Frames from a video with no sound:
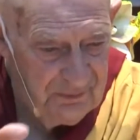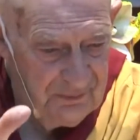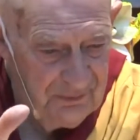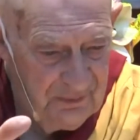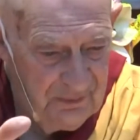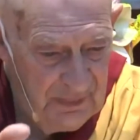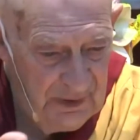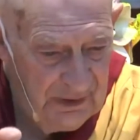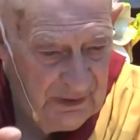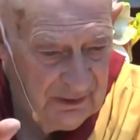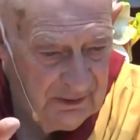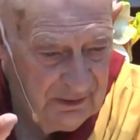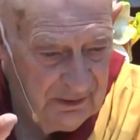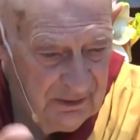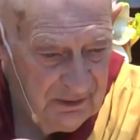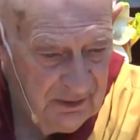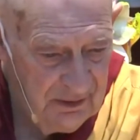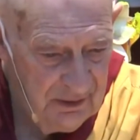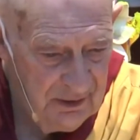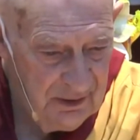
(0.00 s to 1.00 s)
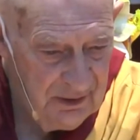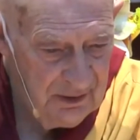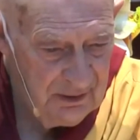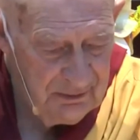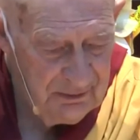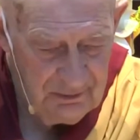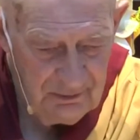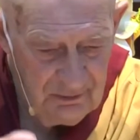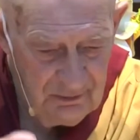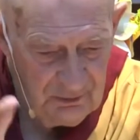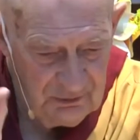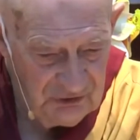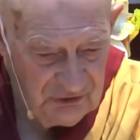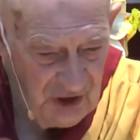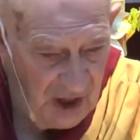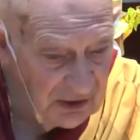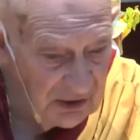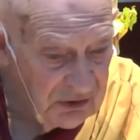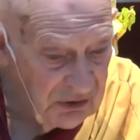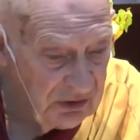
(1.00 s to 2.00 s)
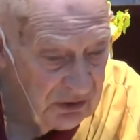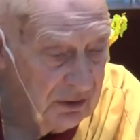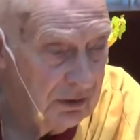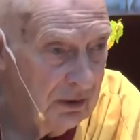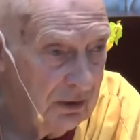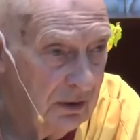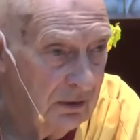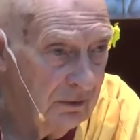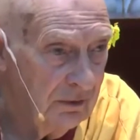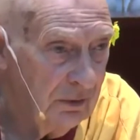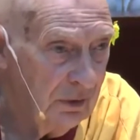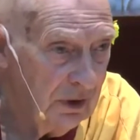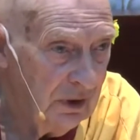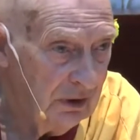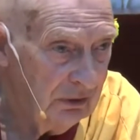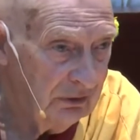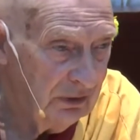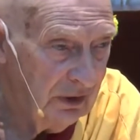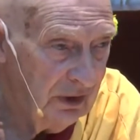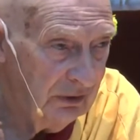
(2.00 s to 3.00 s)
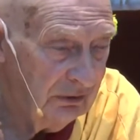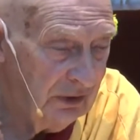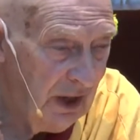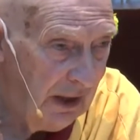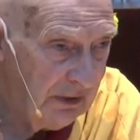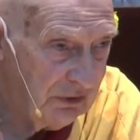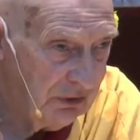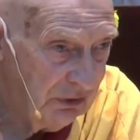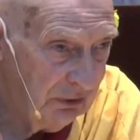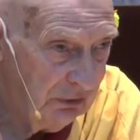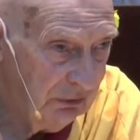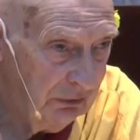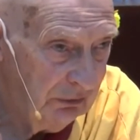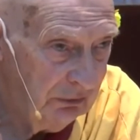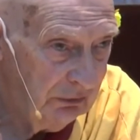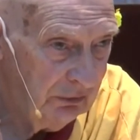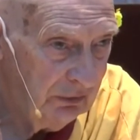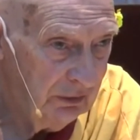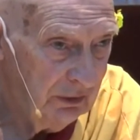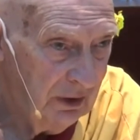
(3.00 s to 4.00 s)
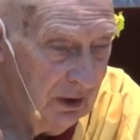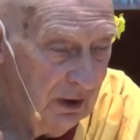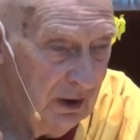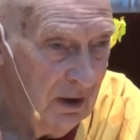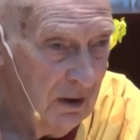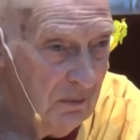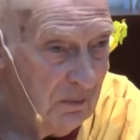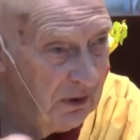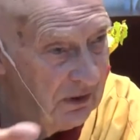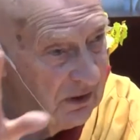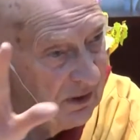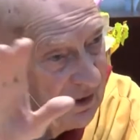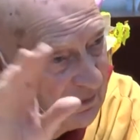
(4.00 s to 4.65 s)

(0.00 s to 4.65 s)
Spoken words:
being or judged for his actions. But in the